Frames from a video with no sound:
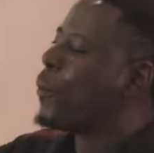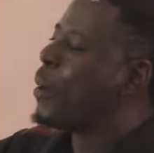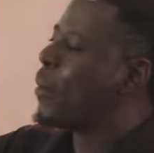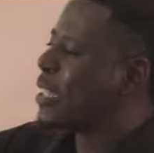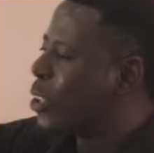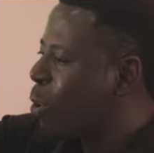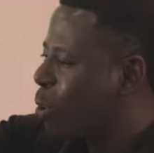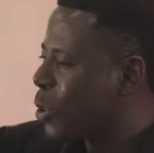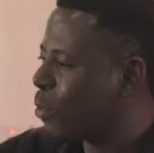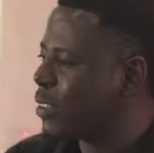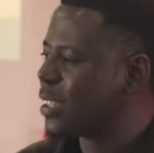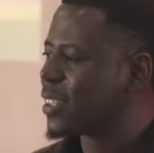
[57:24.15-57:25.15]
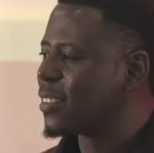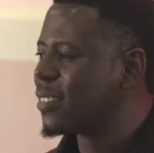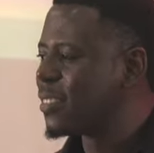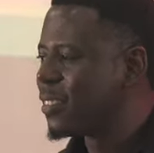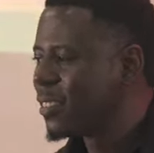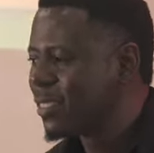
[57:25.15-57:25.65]
problem and the Lord solved it.
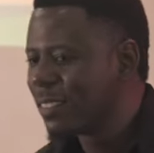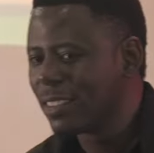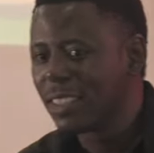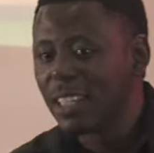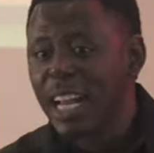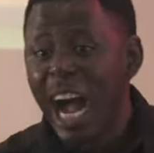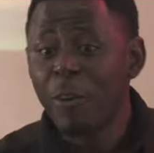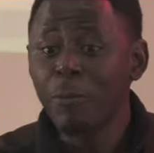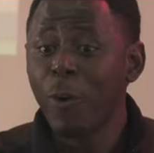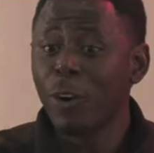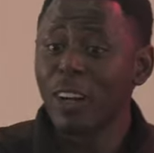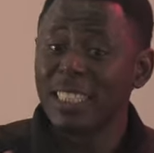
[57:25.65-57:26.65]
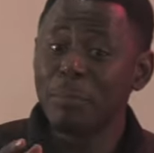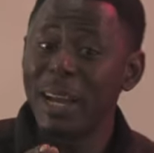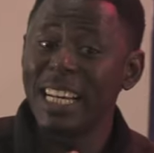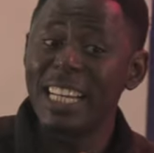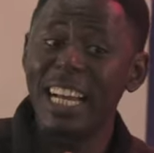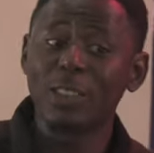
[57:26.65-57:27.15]
Have you forgotten
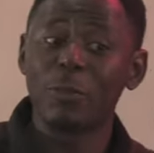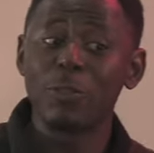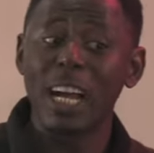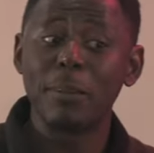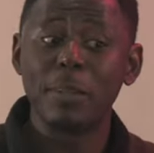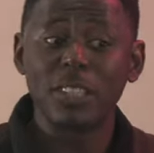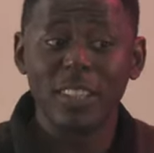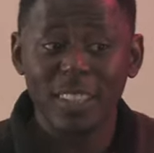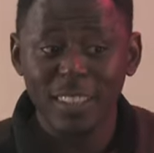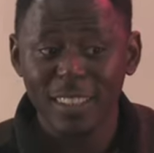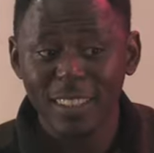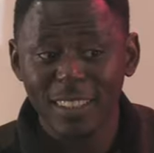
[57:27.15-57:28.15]
many years of no admission?